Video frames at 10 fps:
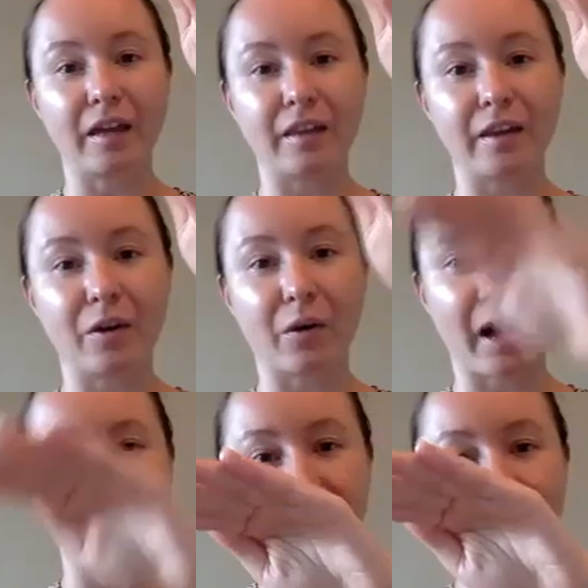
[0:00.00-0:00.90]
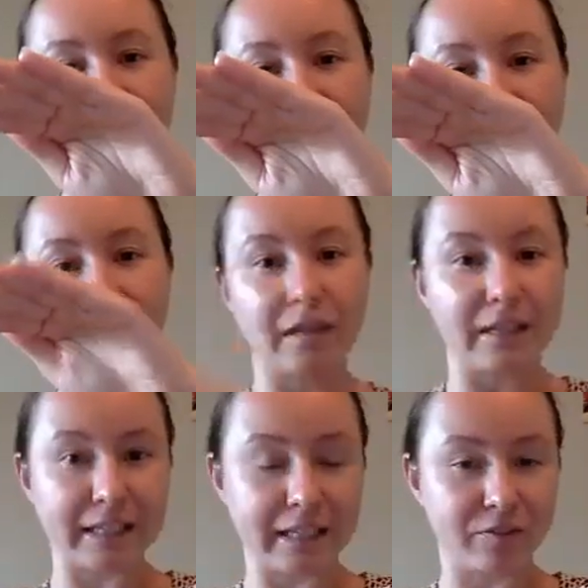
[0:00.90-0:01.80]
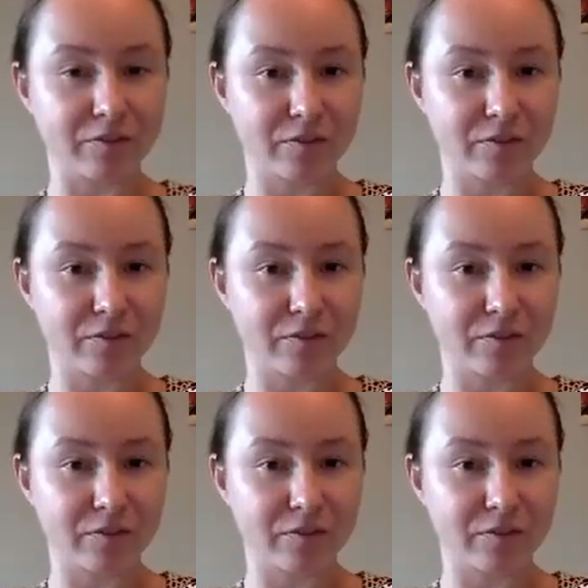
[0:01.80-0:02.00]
then they go kind of down and then they leave.